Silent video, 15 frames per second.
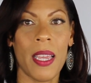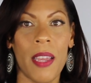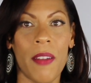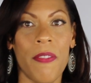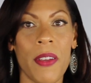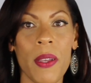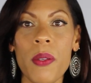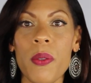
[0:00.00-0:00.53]
it
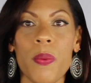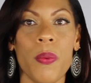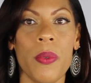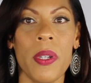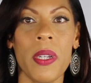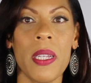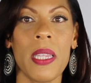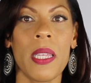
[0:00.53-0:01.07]
feels
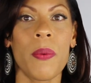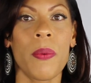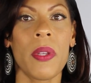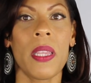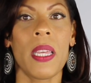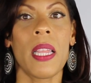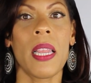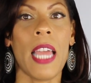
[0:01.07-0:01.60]
really,
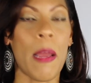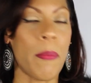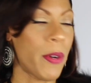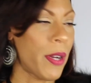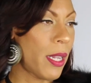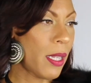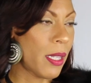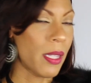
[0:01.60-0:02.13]
really
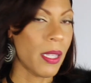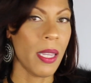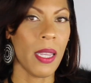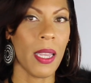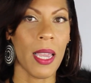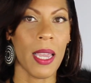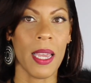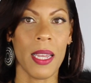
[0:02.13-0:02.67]
glamorous.
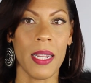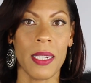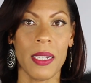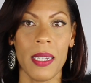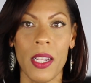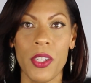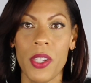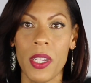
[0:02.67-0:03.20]

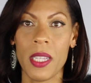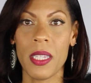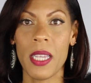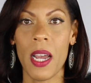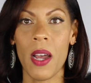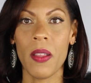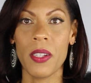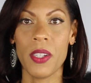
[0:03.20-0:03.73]
And as you can
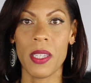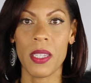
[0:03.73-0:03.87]
tell, it